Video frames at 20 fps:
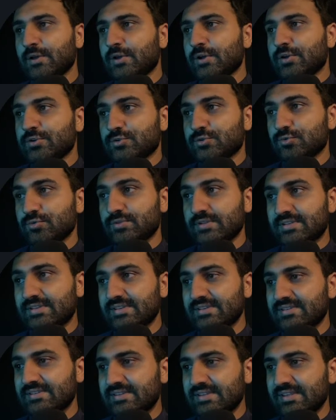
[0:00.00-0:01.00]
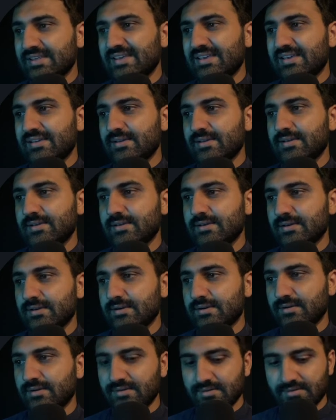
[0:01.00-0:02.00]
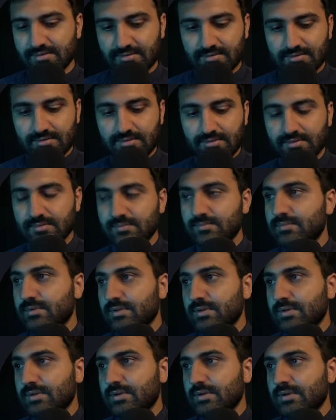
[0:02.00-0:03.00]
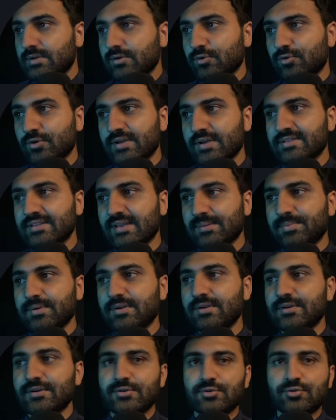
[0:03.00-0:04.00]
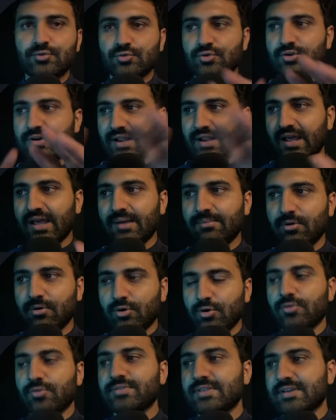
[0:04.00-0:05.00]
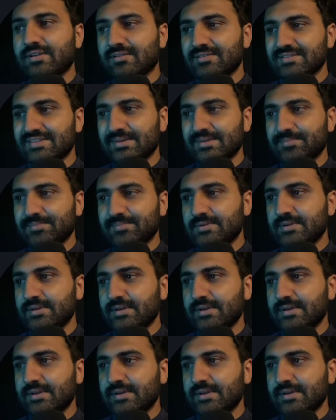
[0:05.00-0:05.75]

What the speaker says: So this is the good example to grab all of the concepts,